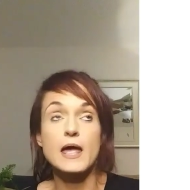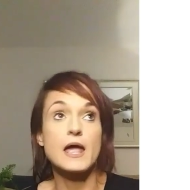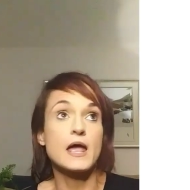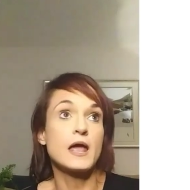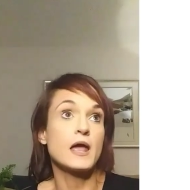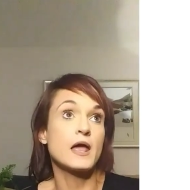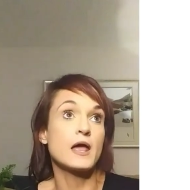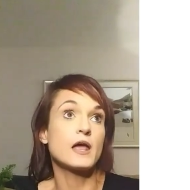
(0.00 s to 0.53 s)

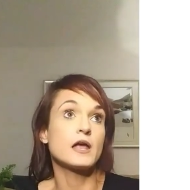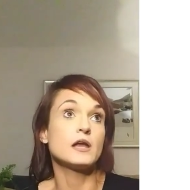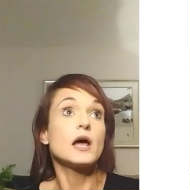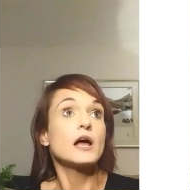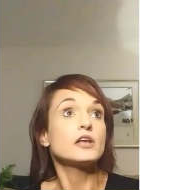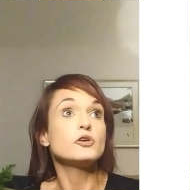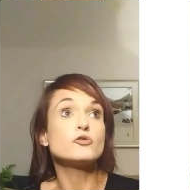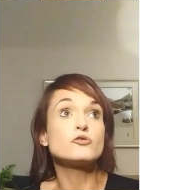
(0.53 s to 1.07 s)
And
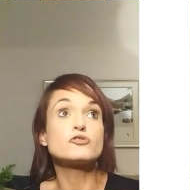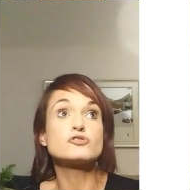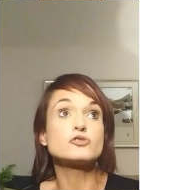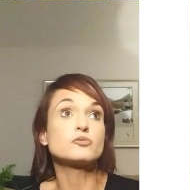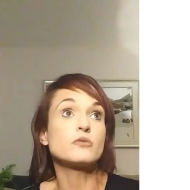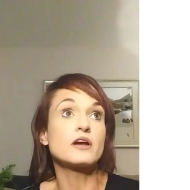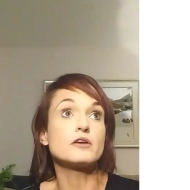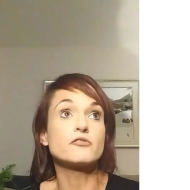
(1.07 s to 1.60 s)
I used to
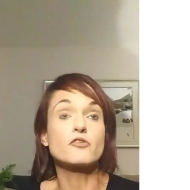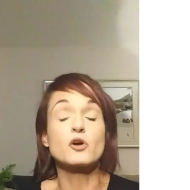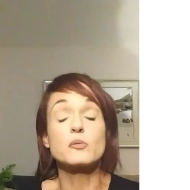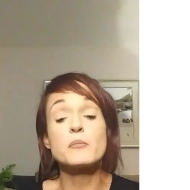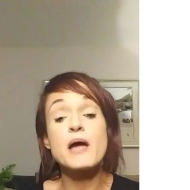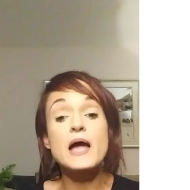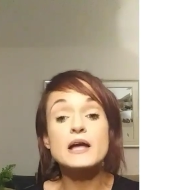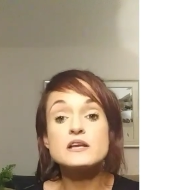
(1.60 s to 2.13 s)
write for a
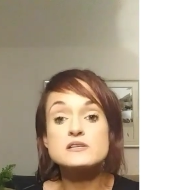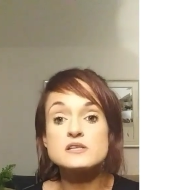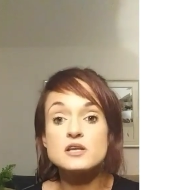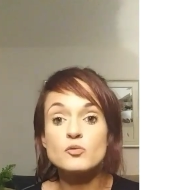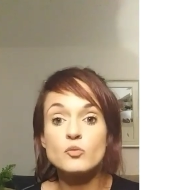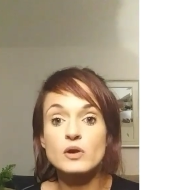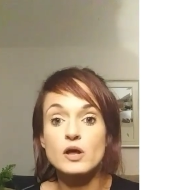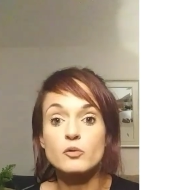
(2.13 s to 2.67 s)

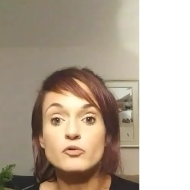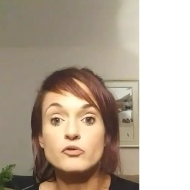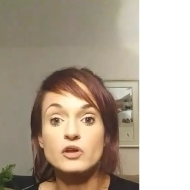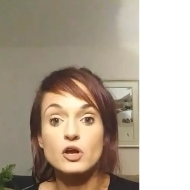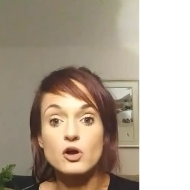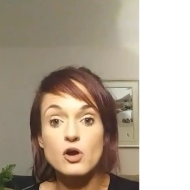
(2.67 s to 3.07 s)
magazine when I was in